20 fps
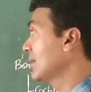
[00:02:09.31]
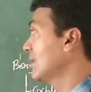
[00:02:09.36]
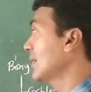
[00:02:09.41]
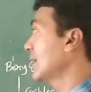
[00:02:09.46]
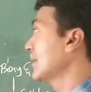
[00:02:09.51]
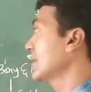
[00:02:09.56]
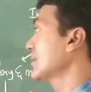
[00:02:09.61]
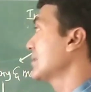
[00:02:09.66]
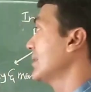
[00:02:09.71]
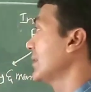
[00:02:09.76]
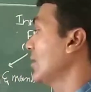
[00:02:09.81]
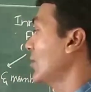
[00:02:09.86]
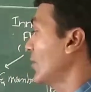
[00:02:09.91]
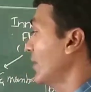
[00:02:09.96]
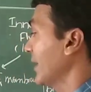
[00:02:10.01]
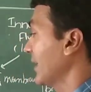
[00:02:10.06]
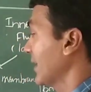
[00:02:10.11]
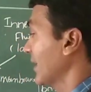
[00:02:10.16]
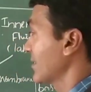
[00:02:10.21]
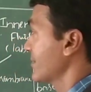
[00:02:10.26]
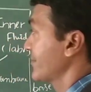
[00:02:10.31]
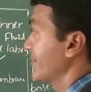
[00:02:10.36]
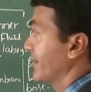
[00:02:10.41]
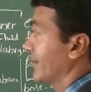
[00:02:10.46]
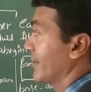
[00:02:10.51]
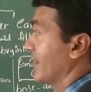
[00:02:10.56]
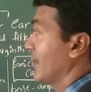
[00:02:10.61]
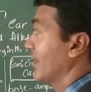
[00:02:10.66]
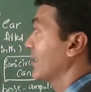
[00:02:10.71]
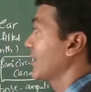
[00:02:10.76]
That is regarding
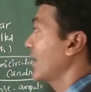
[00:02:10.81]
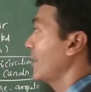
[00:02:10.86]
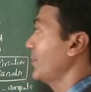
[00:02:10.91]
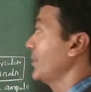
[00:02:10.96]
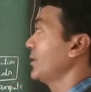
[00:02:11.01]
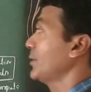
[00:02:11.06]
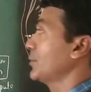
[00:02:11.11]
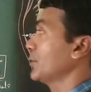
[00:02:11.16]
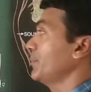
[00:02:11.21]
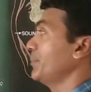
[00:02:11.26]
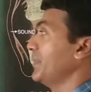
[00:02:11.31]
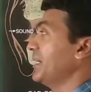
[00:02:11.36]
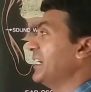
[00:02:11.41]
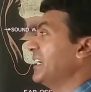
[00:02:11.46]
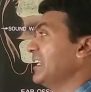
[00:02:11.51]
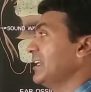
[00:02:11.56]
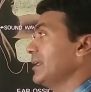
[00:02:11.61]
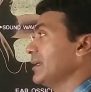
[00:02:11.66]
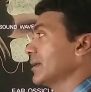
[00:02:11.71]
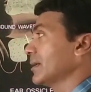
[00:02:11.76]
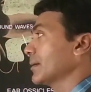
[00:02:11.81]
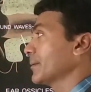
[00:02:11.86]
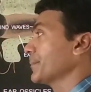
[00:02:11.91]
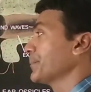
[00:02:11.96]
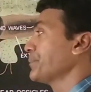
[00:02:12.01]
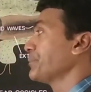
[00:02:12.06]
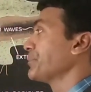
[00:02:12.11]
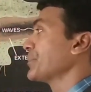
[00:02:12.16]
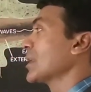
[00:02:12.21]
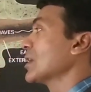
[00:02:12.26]
external ear. Coming to middle
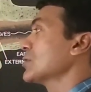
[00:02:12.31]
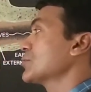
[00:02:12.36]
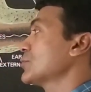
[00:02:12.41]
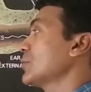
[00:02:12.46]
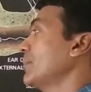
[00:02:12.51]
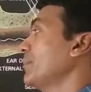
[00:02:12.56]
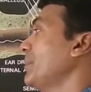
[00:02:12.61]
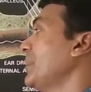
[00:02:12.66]
ear. So